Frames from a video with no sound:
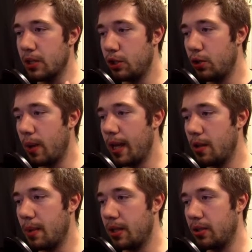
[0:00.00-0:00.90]
2
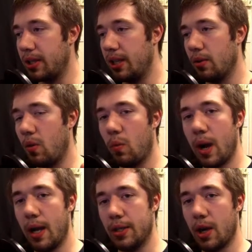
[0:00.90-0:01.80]
Elemental Hero
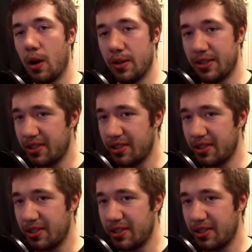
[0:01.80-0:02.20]
Wild Heart,